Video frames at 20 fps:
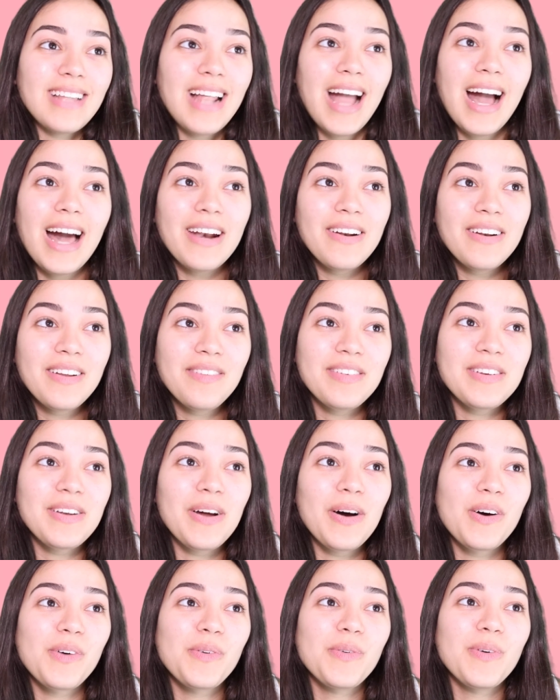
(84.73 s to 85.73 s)
I don't even
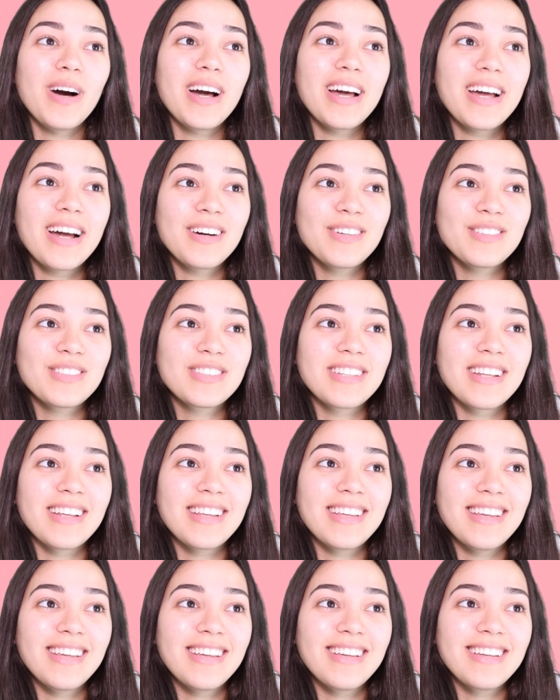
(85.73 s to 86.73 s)
know what I was
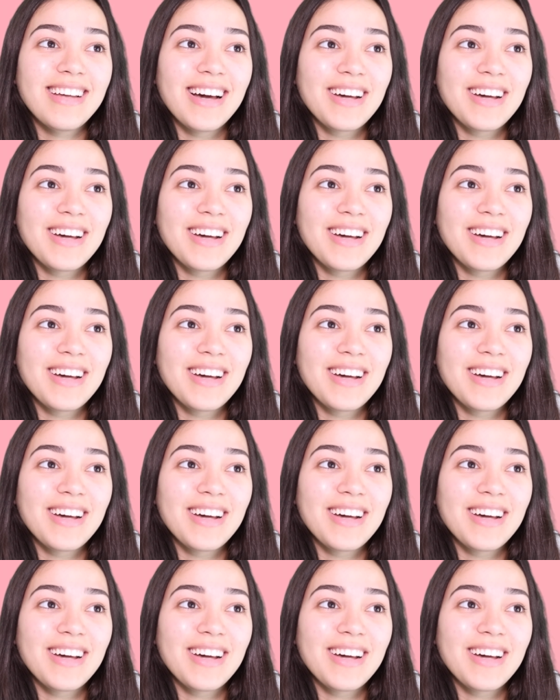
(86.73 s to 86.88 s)
thinking.